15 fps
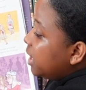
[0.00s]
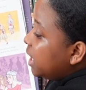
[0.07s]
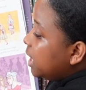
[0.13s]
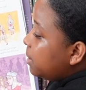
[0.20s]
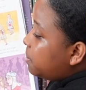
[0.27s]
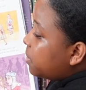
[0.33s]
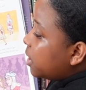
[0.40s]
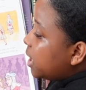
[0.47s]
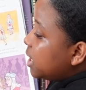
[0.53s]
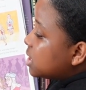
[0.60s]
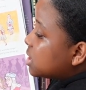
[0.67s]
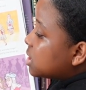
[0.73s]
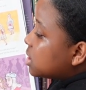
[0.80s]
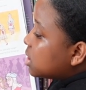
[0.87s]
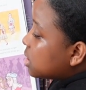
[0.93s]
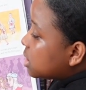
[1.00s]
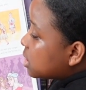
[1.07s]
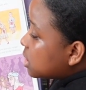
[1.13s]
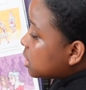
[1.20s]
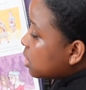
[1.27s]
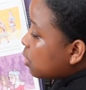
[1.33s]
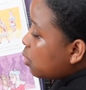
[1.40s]
He placed
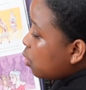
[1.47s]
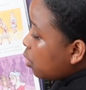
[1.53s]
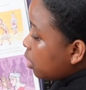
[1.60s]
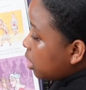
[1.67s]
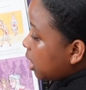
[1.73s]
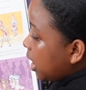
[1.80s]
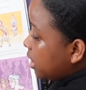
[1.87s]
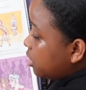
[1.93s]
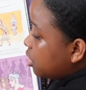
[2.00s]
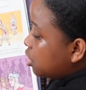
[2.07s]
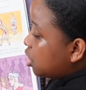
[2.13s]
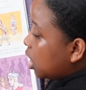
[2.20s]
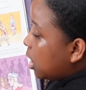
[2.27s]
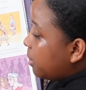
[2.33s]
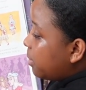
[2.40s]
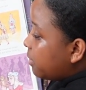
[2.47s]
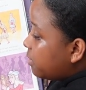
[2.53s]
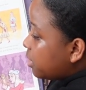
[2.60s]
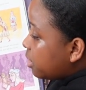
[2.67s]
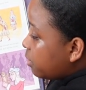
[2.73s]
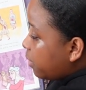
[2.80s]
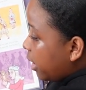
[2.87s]
the coil at the top
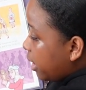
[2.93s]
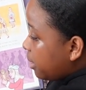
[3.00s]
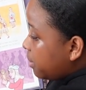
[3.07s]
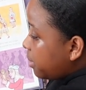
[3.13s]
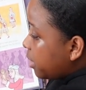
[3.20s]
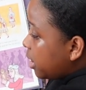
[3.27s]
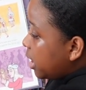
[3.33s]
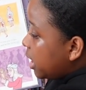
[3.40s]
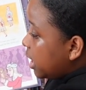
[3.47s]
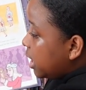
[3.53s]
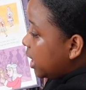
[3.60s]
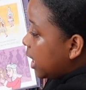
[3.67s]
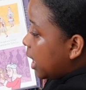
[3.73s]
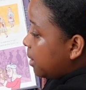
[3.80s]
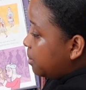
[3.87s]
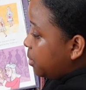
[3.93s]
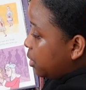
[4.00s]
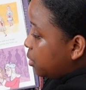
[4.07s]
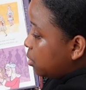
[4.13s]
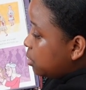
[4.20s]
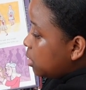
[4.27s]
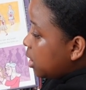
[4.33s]
of the ramp he had
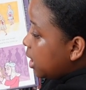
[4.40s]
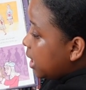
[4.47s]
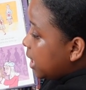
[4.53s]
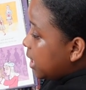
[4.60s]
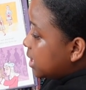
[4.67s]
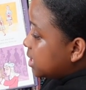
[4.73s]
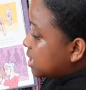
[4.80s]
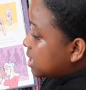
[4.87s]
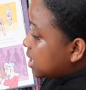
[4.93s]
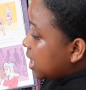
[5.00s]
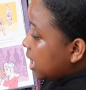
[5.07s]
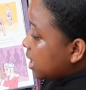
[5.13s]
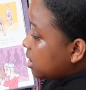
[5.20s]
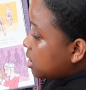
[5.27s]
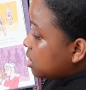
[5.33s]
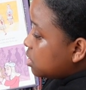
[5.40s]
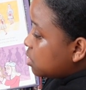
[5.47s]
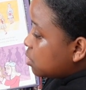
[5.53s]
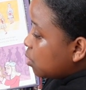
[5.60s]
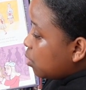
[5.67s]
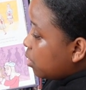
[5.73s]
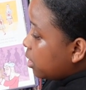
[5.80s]
built and scanned the
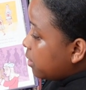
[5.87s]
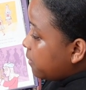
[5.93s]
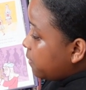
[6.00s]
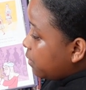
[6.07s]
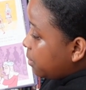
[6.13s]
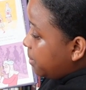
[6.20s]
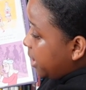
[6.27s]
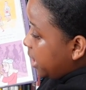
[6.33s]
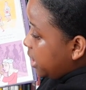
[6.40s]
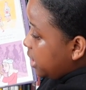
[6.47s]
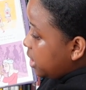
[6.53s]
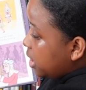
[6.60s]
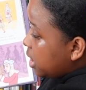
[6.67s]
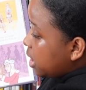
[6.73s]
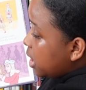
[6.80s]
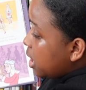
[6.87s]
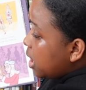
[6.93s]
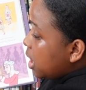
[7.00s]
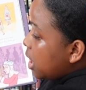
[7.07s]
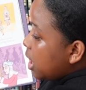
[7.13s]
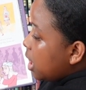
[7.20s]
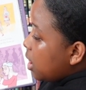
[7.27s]
store for Betty.
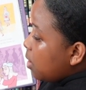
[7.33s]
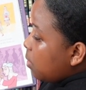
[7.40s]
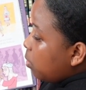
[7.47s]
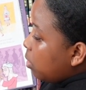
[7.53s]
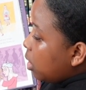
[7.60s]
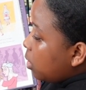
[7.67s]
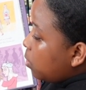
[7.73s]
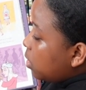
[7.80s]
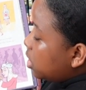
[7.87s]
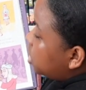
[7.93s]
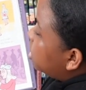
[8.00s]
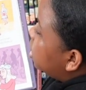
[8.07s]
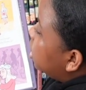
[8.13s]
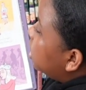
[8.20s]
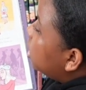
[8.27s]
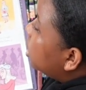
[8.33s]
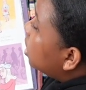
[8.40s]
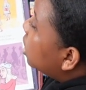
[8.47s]
Where was she?